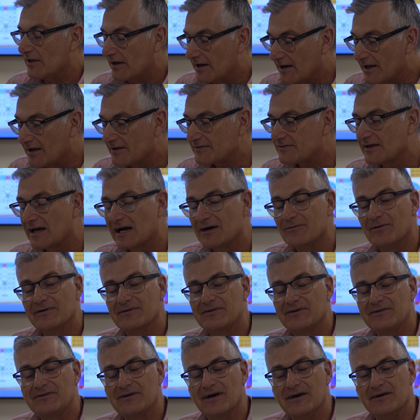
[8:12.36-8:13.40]
last thing I want
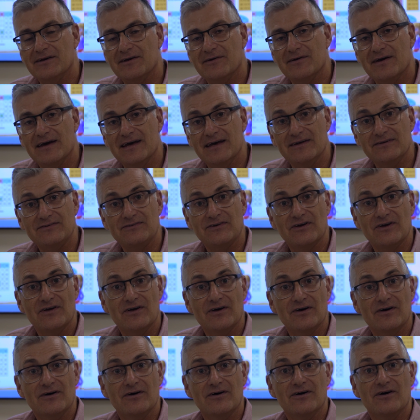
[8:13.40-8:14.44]
to show you is
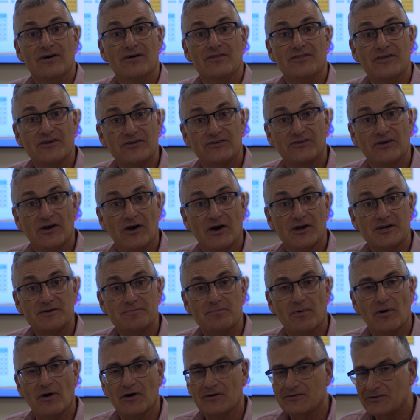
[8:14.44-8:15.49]
the search
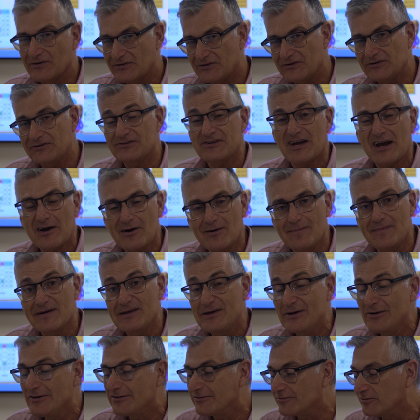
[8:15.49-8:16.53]
box. This is terribly
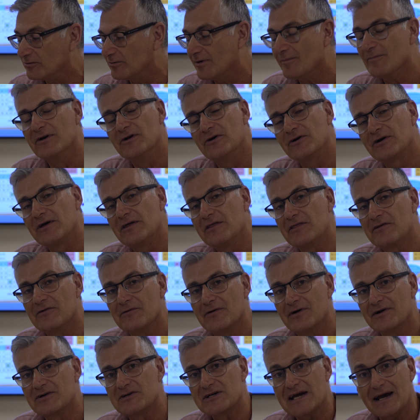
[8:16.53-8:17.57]
useful when we're looking through
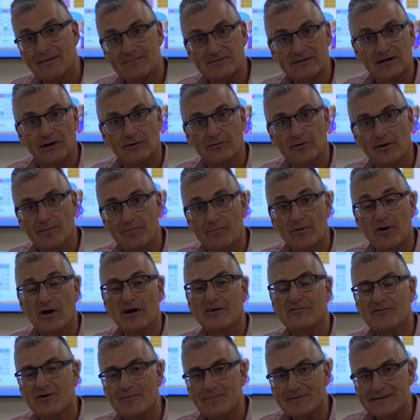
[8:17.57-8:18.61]
a chapter or a book
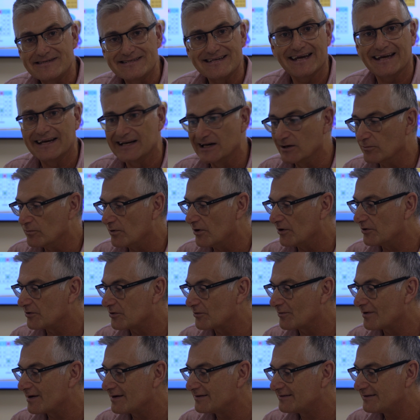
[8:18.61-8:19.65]
for a particular word
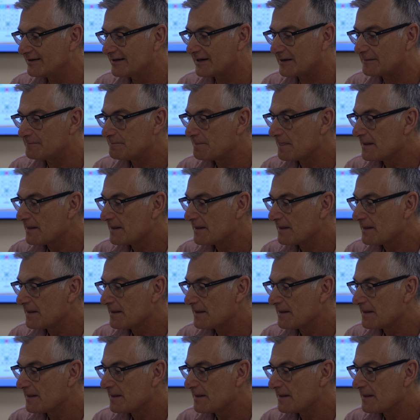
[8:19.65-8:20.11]
or idea.